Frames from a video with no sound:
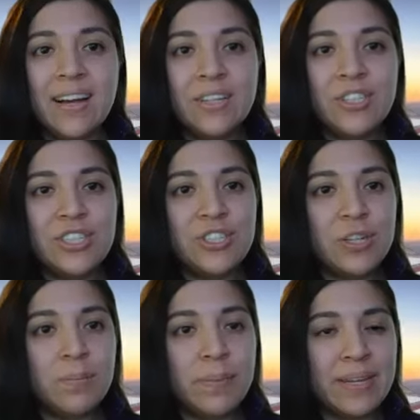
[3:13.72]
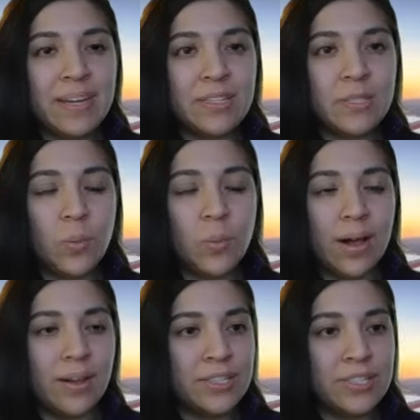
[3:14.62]
I'll just jump in as
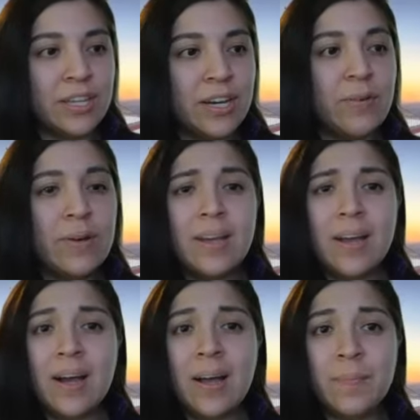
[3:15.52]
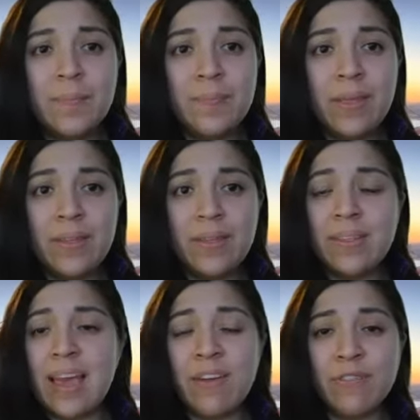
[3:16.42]
well. So
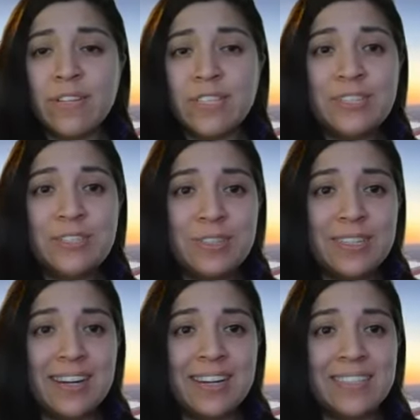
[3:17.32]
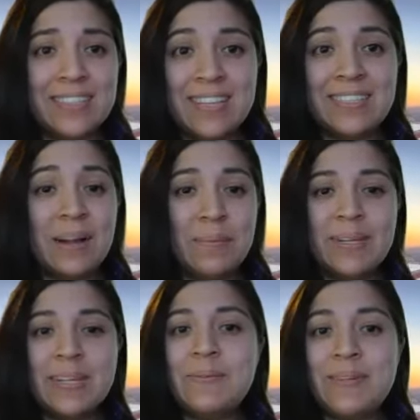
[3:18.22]
every student is
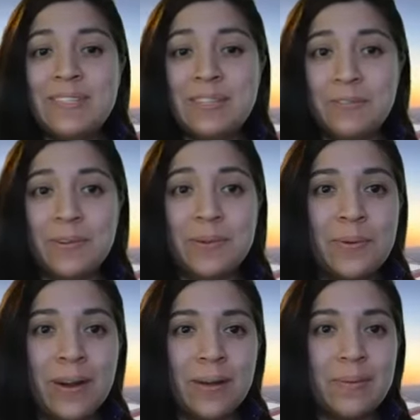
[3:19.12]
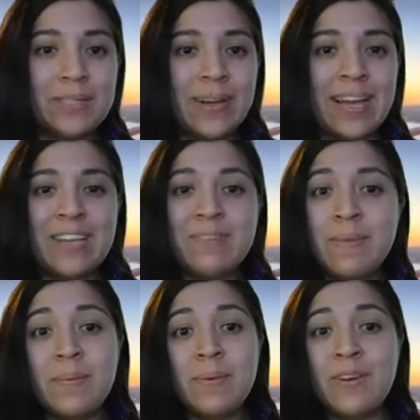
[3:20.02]
coming in with different requirements, right?
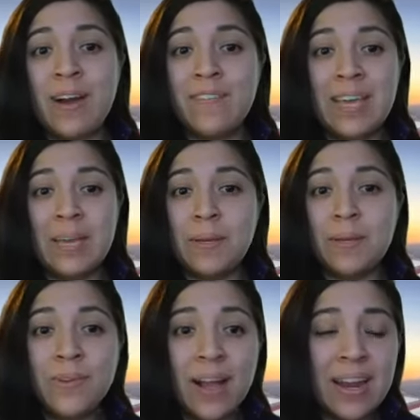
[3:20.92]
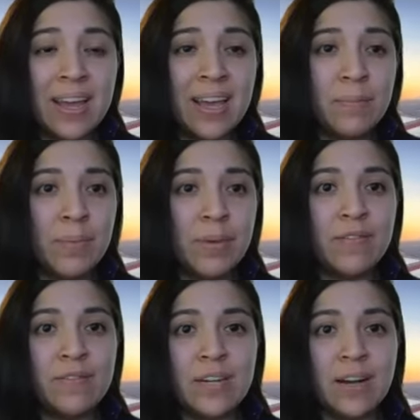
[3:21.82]
Maybe you have AP credit, maybe
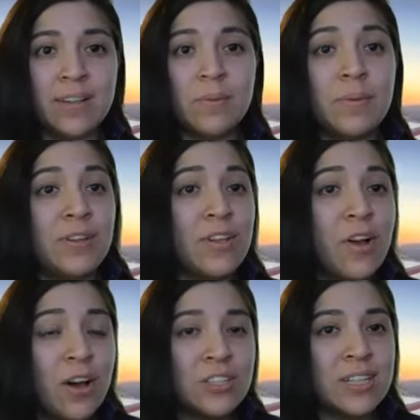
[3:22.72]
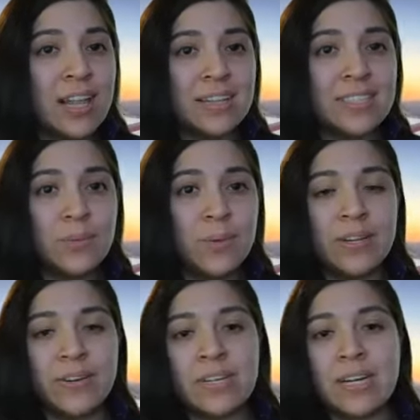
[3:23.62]
you've done community college classes while
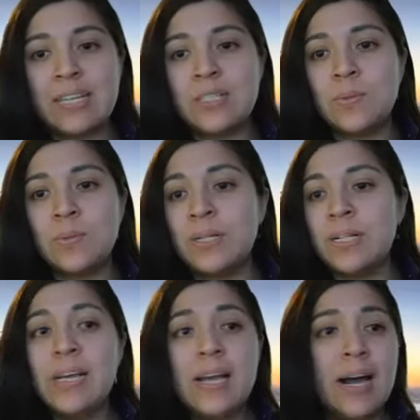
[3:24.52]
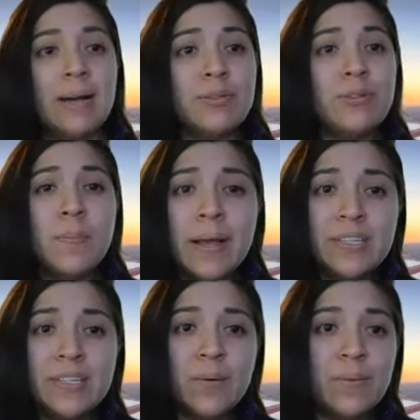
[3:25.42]
you're in high school. So
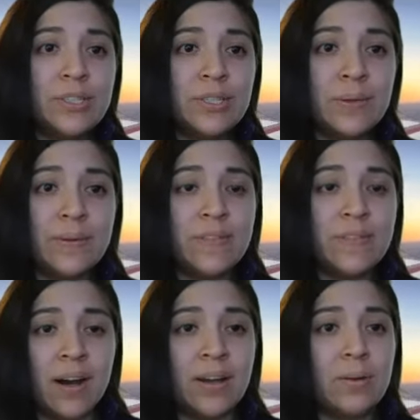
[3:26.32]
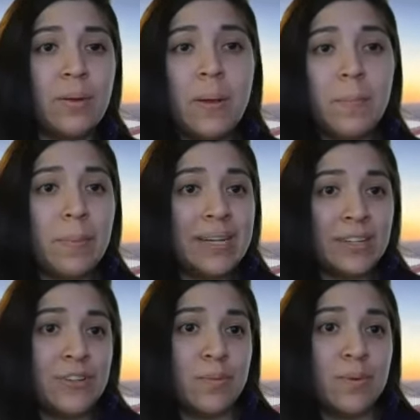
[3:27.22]
depending on what you have done might
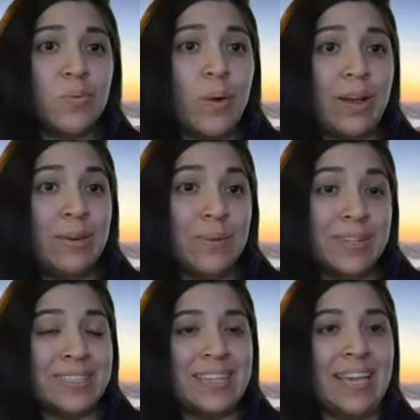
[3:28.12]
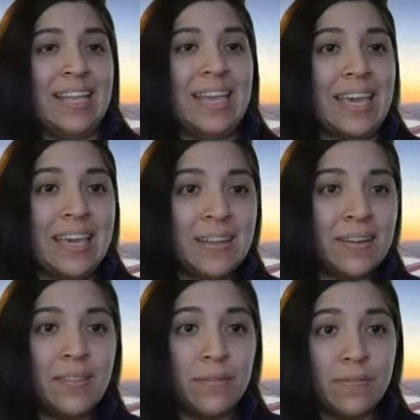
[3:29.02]
determine what you will take
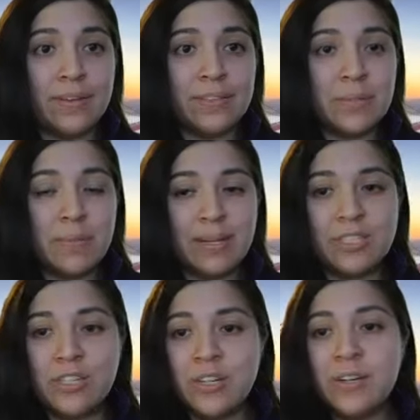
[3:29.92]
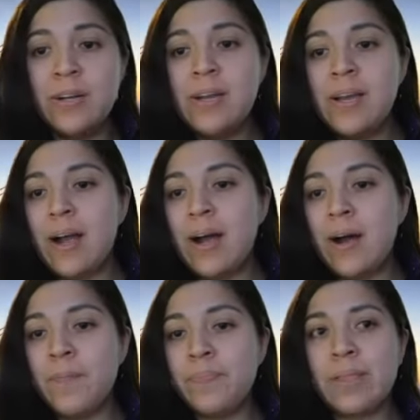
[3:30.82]
in the fall semester.
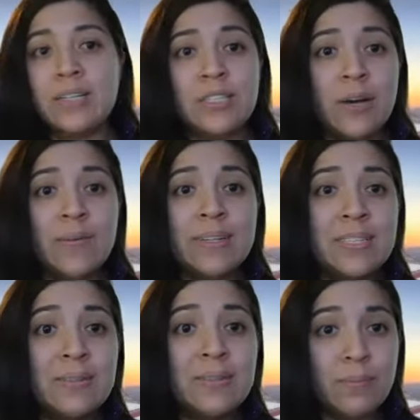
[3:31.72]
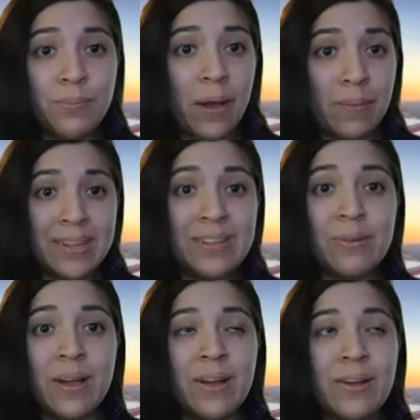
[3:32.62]
So it's
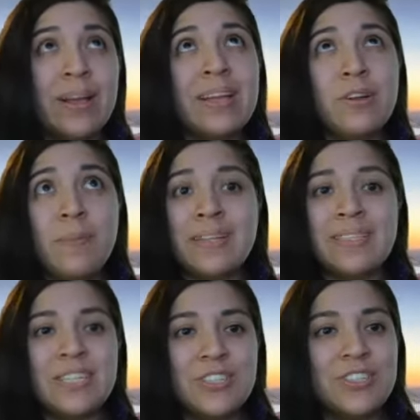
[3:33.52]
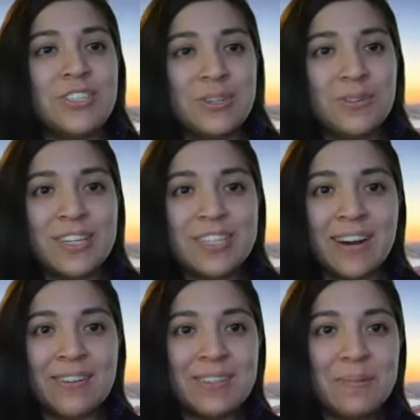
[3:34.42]
probably in your best interest to reach
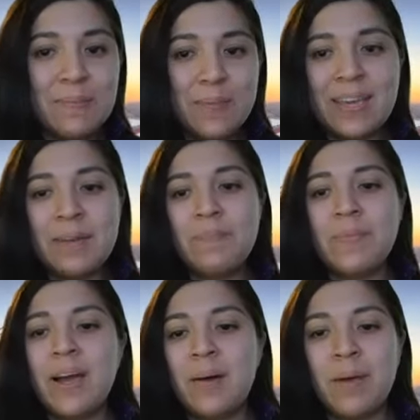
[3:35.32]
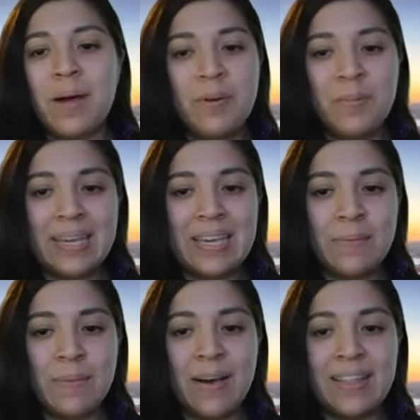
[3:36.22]
out to me. I'll put my
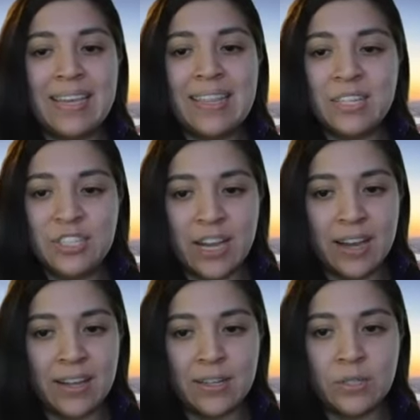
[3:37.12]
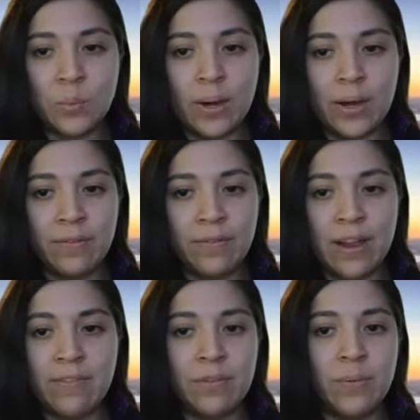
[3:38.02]
email in the chat as well for
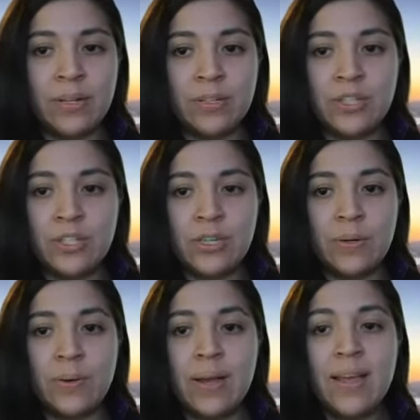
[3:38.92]
everyone to